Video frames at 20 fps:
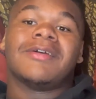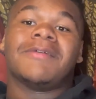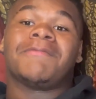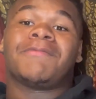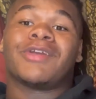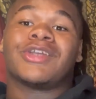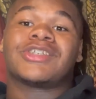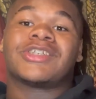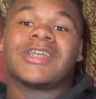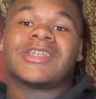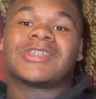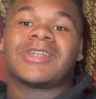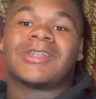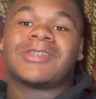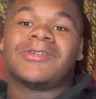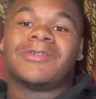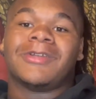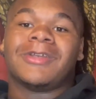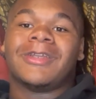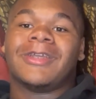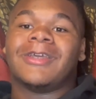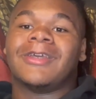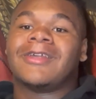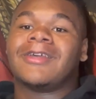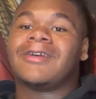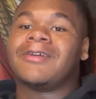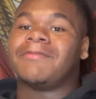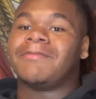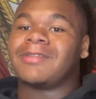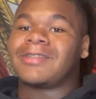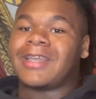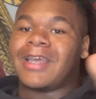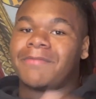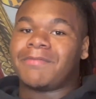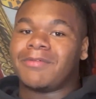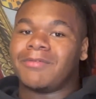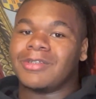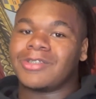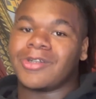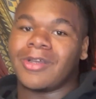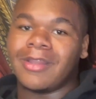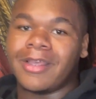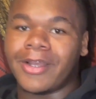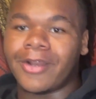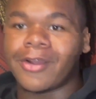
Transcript: Appreciate y'all tuning in. I'm gonna tap in with y'all